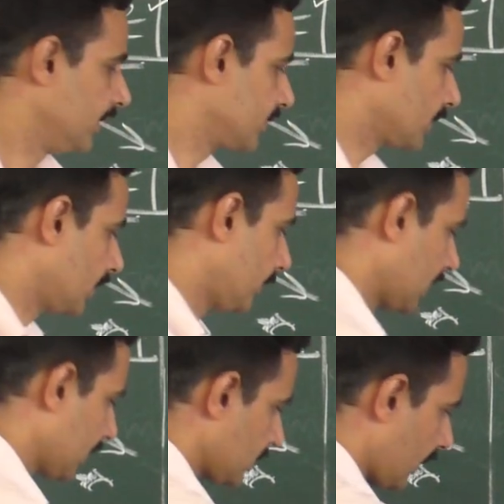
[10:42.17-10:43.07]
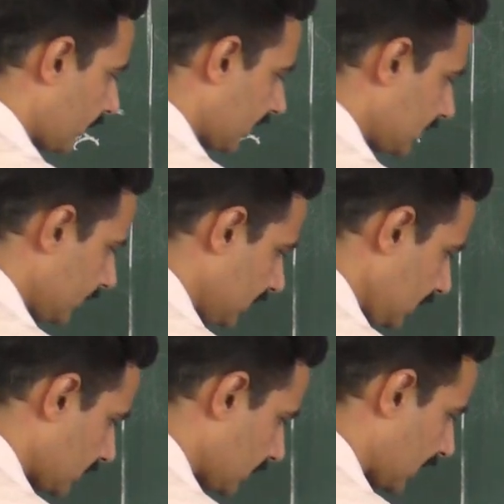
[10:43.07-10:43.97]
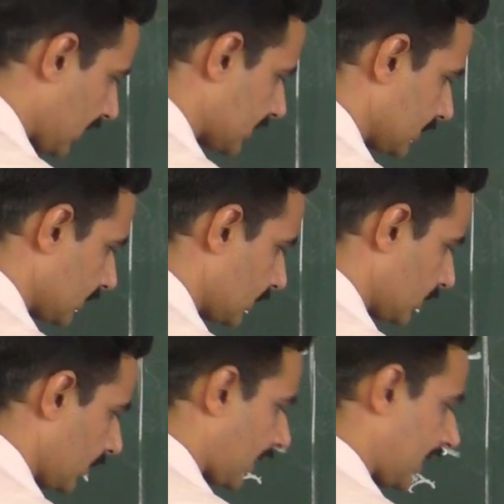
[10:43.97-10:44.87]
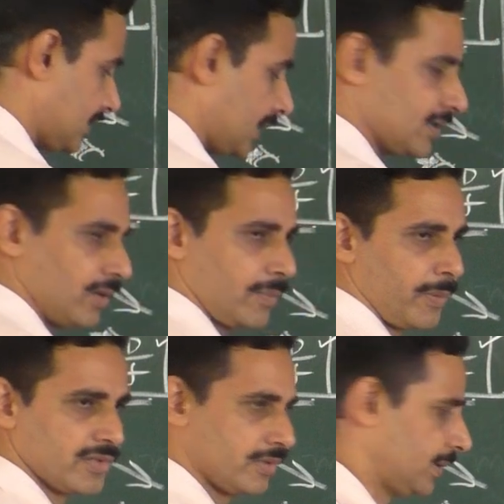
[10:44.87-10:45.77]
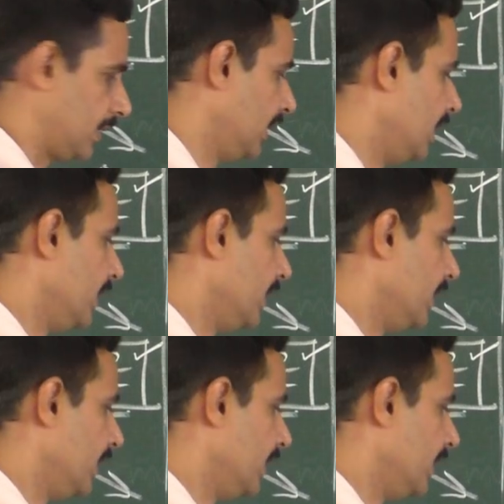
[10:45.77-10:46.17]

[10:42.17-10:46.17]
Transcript: So, because you have to receive these two rays through your eyes, that is not possible.